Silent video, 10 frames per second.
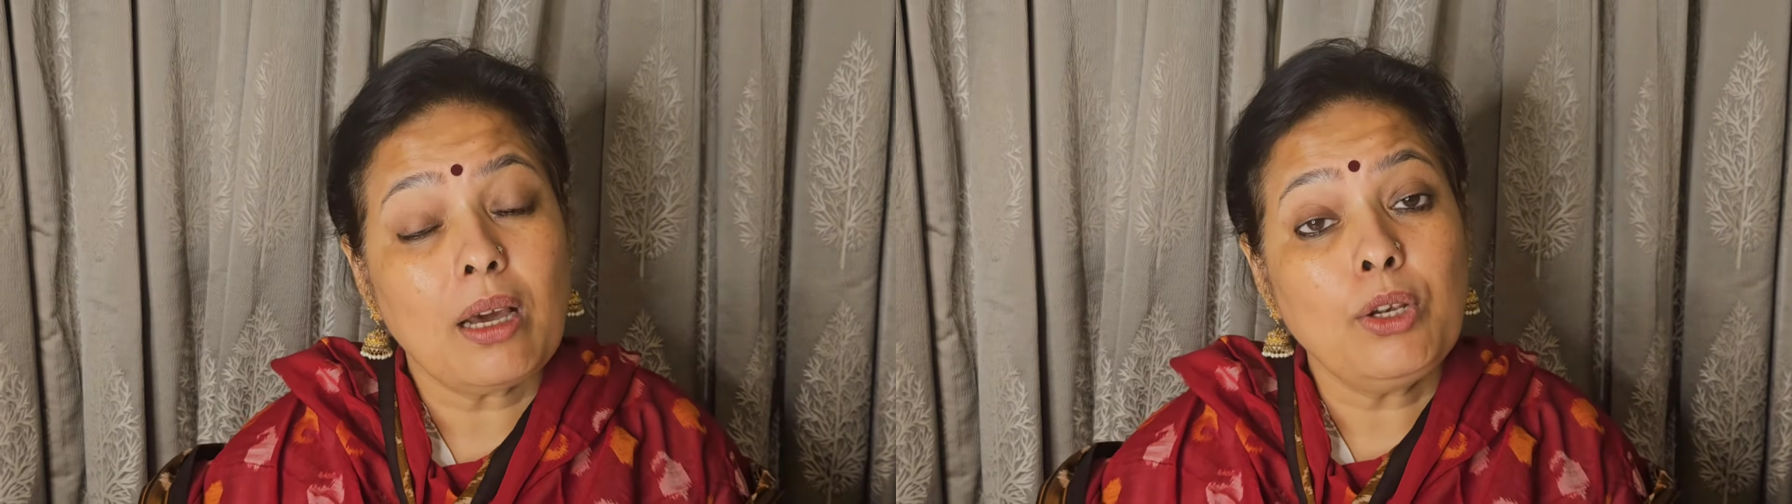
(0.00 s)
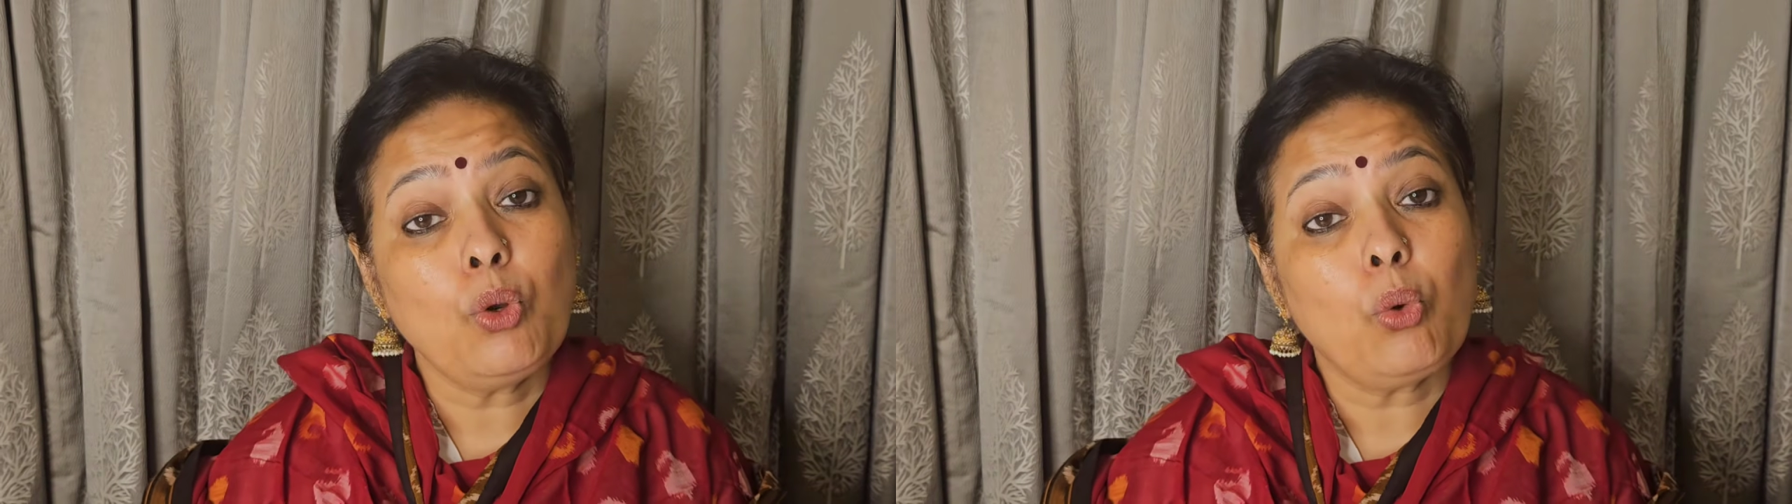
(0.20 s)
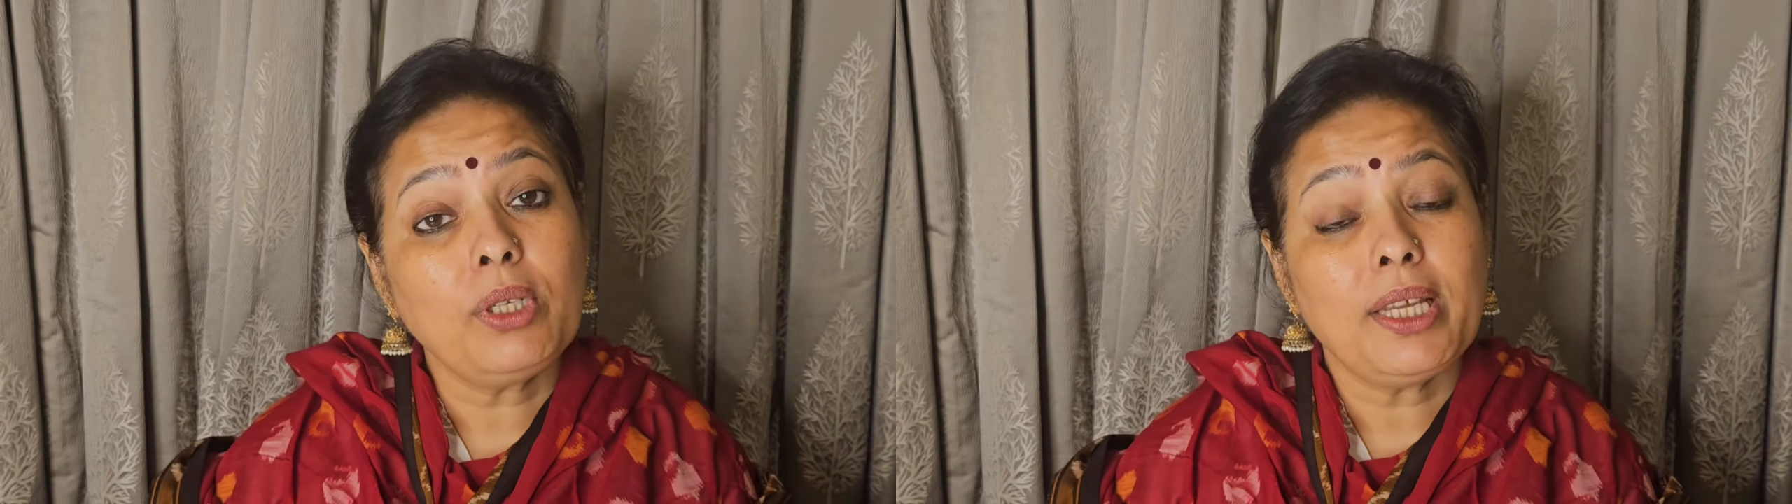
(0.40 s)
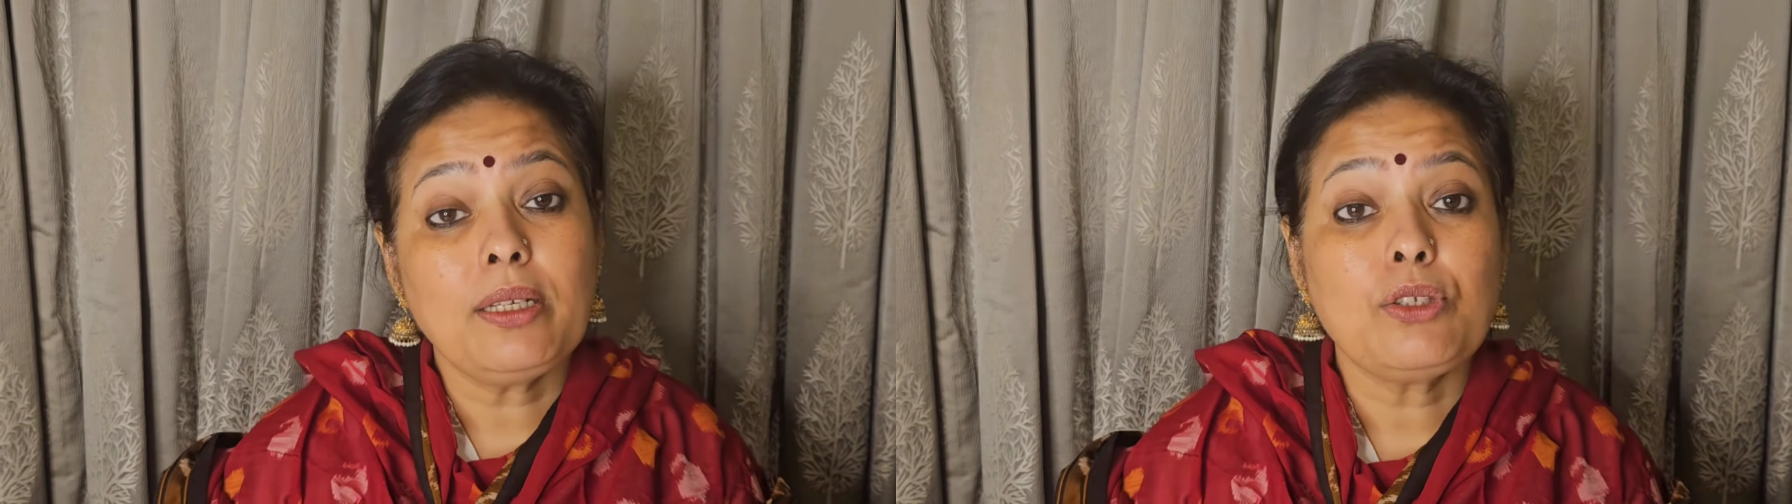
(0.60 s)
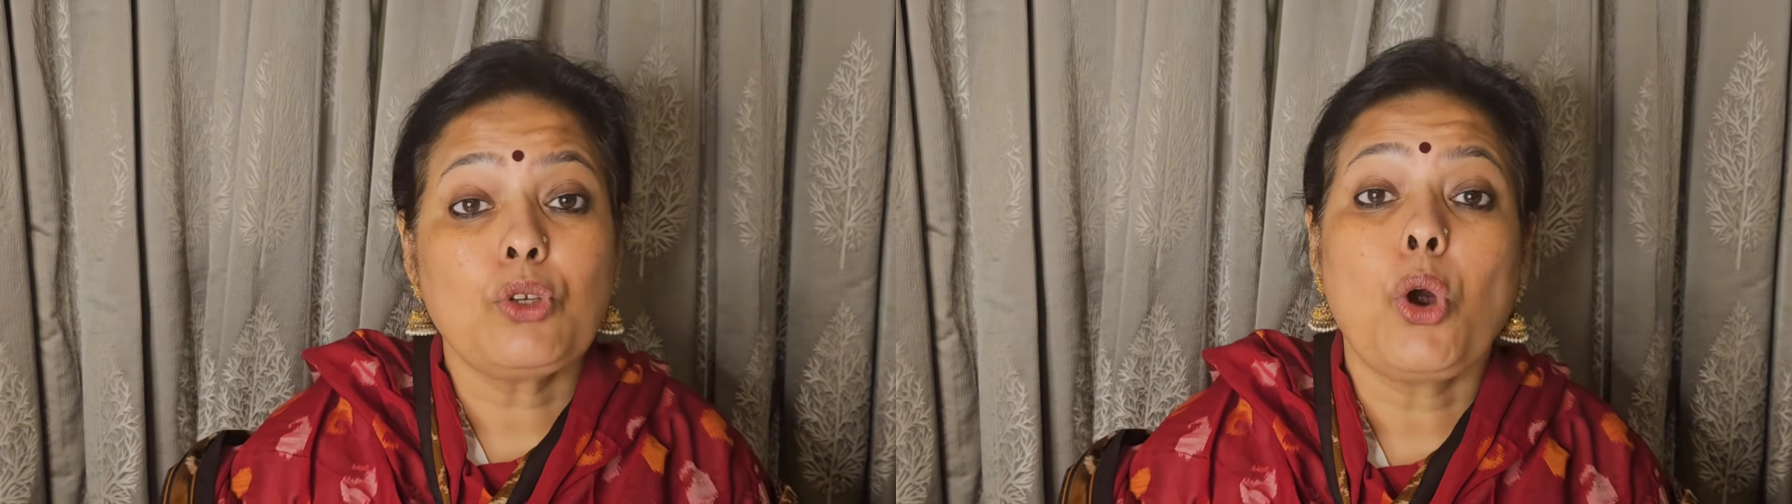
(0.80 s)
a note that
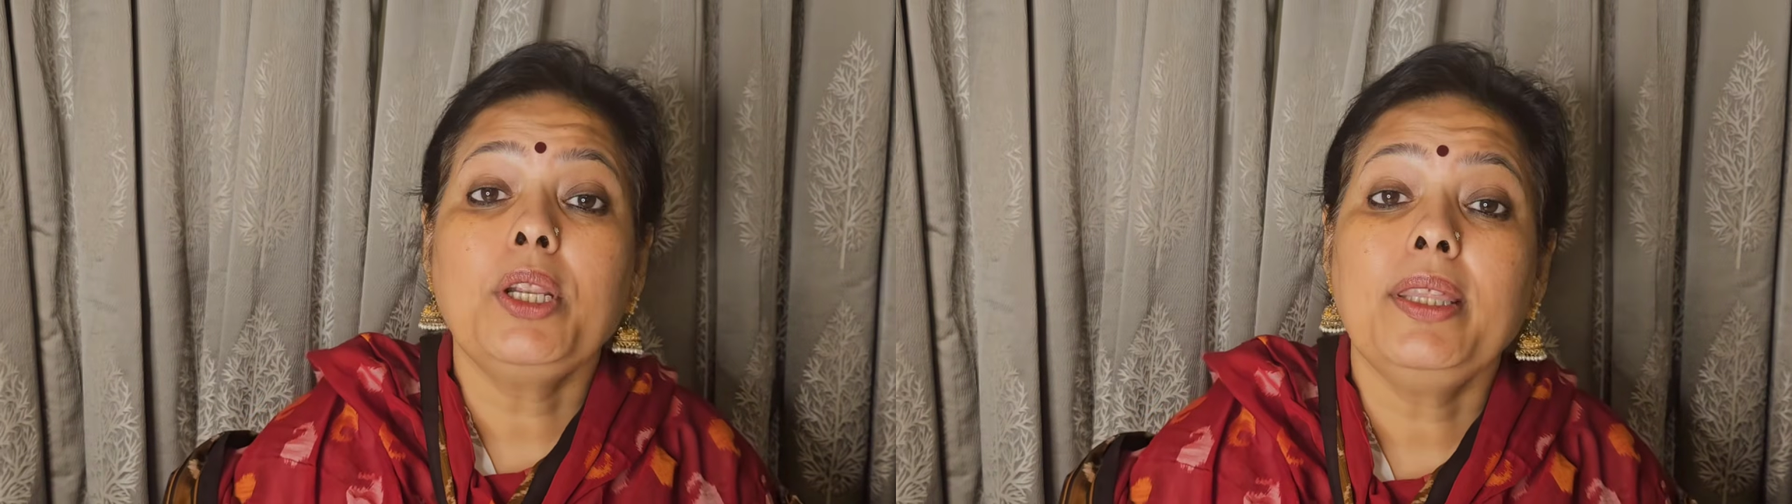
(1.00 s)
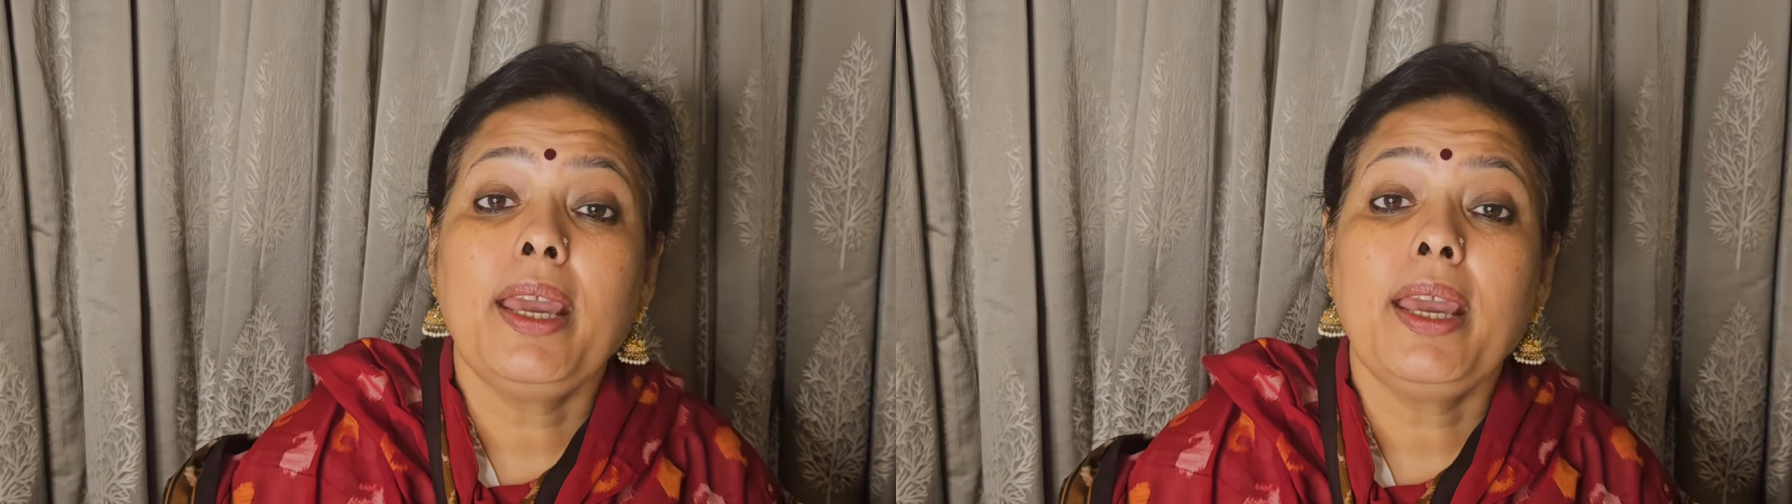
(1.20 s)
is not